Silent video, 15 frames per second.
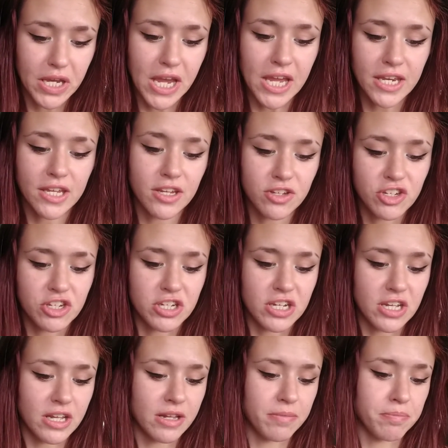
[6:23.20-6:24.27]

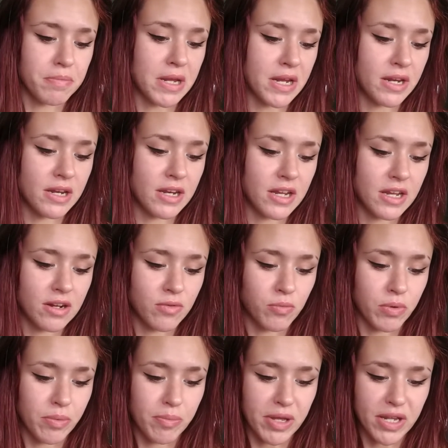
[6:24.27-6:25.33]
ADHD in men and
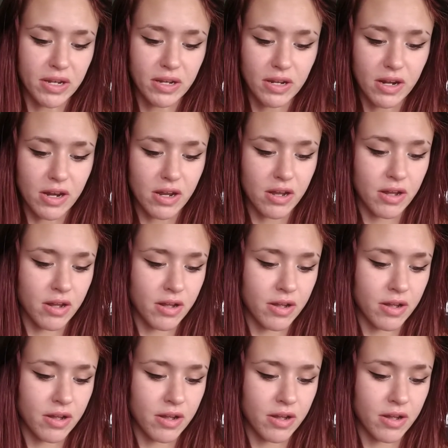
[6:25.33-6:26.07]
women,